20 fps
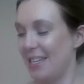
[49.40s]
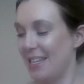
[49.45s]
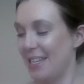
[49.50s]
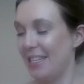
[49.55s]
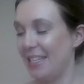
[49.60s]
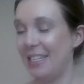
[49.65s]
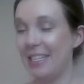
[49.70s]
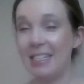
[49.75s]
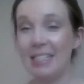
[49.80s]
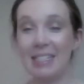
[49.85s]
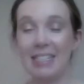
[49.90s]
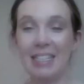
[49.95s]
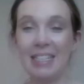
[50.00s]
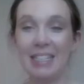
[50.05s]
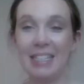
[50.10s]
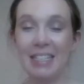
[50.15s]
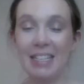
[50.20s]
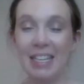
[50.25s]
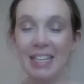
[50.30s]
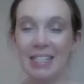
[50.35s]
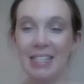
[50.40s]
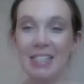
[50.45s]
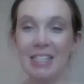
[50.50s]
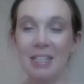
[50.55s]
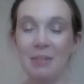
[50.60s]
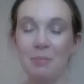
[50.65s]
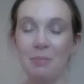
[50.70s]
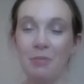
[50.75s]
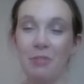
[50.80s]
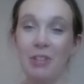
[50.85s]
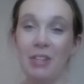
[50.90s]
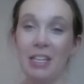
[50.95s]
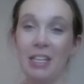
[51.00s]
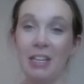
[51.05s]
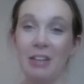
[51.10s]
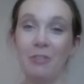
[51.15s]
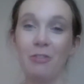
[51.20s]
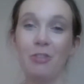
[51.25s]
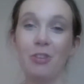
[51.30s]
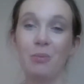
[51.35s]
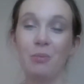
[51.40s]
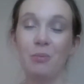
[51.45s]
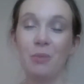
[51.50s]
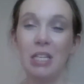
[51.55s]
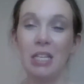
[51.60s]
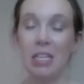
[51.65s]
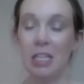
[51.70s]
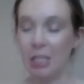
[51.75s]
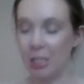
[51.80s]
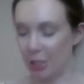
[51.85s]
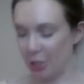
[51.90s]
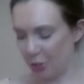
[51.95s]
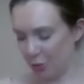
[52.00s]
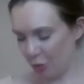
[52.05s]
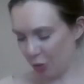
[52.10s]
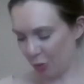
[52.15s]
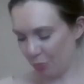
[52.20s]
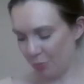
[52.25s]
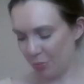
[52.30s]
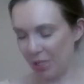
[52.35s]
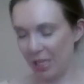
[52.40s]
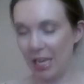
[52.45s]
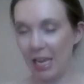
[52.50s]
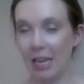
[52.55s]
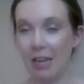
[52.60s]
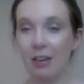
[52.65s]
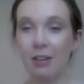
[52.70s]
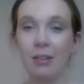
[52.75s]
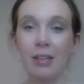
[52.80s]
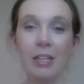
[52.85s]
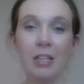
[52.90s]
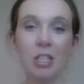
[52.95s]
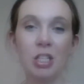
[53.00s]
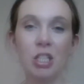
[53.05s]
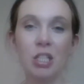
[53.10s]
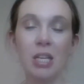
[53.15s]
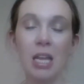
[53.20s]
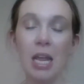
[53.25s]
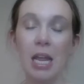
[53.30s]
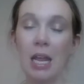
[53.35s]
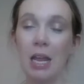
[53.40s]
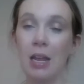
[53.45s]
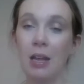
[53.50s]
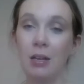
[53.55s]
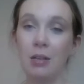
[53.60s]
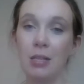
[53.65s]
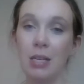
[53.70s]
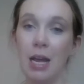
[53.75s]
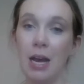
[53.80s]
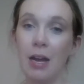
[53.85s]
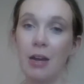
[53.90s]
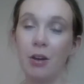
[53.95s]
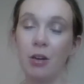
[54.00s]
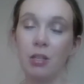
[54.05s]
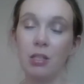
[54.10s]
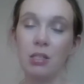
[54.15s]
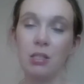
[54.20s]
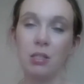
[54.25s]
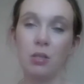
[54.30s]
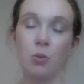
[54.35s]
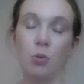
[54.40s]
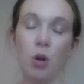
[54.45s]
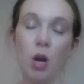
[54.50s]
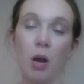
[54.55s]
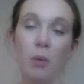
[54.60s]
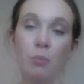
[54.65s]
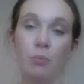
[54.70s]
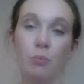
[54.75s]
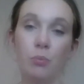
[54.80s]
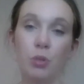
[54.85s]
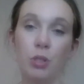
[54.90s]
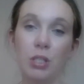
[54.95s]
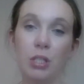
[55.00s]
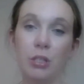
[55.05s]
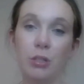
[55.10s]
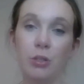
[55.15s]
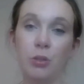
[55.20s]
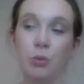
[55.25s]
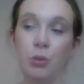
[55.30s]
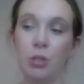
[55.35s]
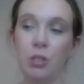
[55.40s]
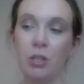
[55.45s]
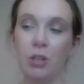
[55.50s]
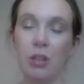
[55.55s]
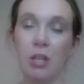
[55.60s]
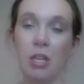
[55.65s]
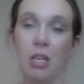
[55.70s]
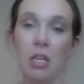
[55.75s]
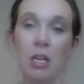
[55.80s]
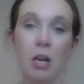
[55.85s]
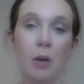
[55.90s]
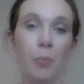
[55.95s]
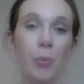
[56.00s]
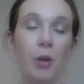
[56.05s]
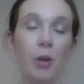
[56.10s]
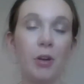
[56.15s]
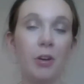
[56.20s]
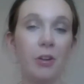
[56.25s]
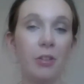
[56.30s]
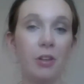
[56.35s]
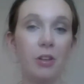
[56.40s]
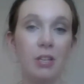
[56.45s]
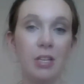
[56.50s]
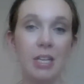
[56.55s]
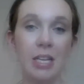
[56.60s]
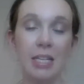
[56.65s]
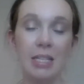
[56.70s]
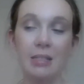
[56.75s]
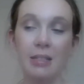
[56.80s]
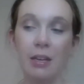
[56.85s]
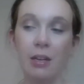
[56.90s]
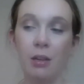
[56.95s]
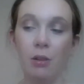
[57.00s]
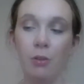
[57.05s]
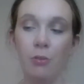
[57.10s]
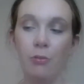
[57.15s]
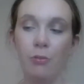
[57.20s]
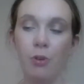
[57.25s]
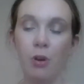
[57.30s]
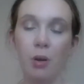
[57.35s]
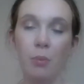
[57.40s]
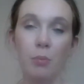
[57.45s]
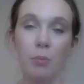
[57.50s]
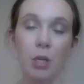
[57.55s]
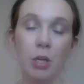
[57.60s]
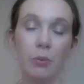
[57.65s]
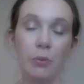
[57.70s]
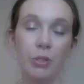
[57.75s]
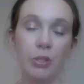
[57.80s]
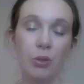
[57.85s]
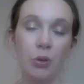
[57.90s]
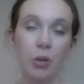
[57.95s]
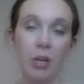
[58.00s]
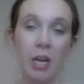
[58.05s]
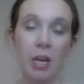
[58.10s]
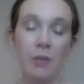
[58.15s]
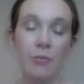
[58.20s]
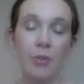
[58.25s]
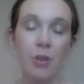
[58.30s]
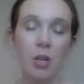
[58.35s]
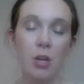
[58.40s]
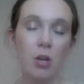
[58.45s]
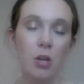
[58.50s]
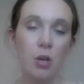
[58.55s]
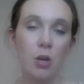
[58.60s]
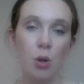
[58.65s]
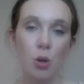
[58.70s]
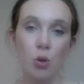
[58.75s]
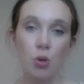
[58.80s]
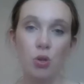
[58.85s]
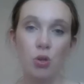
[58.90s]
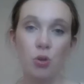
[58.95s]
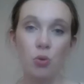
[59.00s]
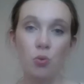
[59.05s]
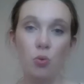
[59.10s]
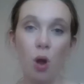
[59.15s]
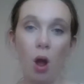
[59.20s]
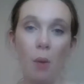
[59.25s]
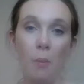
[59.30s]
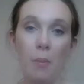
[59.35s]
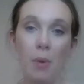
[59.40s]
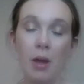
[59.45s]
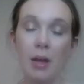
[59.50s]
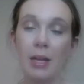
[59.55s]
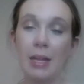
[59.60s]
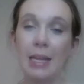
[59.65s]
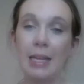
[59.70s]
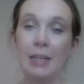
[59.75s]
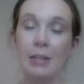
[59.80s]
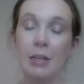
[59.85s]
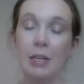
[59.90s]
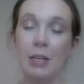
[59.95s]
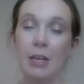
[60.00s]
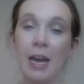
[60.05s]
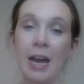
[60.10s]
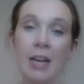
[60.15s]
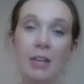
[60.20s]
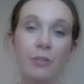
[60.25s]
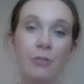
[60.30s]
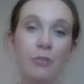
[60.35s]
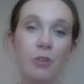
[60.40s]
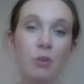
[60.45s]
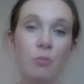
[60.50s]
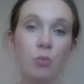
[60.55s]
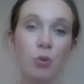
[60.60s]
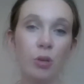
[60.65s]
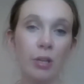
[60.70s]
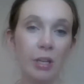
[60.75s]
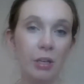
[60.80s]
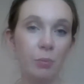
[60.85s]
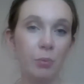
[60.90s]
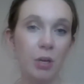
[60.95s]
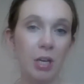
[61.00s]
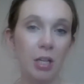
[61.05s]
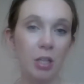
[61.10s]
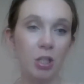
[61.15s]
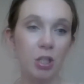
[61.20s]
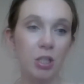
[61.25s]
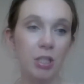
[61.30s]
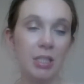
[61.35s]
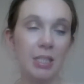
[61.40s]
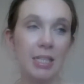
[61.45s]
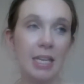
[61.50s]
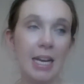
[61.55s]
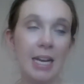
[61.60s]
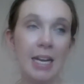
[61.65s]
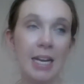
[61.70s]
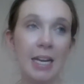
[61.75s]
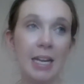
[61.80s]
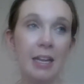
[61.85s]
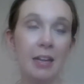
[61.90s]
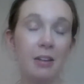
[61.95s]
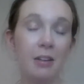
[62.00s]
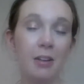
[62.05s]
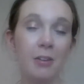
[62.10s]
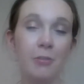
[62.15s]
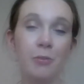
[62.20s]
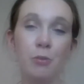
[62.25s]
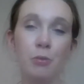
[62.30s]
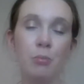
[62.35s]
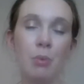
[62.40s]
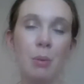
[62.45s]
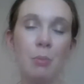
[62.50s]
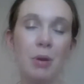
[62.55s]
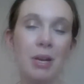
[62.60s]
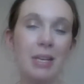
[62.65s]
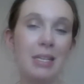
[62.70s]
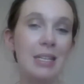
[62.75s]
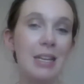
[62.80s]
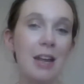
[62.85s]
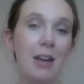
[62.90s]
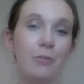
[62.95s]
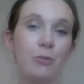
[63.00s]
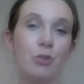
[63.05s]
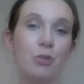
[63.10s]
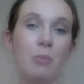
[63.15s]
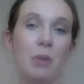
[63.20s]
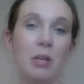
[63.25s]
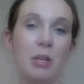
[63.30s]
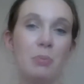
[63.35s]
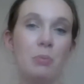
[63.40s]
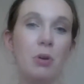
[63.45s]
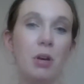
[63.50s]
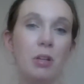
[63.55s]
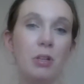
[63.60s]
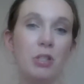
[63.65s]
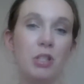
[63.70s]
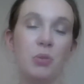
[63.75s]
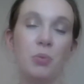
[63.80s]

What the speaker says: yes, I did get something from the new Urban Decay collection, and I also used the Earth Day sale from Zoya to add a few more nail polishes. If you remember, I didn't have too many polishes